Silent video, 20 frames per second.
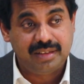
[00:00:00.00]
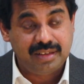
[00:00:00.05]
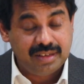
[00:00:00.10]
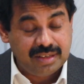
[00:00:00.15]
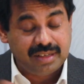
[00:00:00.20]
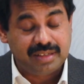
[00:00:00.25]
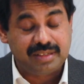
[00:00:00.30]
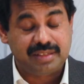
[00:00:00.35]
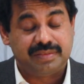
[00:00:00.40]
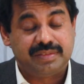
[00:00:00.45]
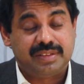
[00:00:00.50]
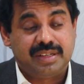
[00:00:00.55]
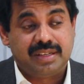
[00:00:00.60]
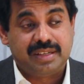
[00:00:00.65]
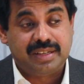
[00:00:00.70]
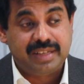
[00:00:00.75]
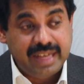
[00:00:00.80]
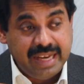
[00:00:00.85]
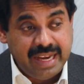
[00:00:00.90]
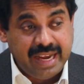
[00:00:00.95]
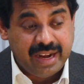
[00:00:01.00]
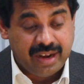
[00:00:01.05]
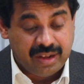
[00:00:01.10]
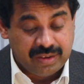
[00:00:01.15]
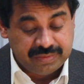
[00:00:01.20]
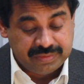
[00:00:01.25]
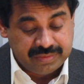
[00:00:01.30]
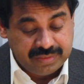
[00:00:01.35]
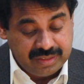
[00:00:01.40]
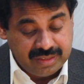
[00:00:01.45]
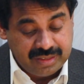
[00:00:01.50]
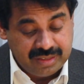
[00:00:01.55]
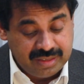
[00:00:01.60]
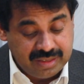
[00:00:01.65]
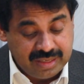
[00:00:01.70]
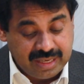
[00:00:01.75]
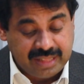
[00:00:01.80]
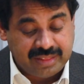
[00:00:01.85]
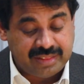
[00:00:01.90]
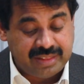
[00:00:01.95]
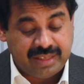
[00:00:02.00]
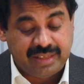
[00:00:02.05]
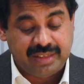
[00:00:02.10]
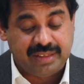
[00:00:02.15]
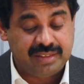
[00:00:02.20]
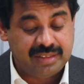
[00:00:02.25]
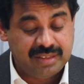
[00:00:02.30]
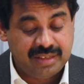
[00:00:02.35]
Look at the word, need of nothing.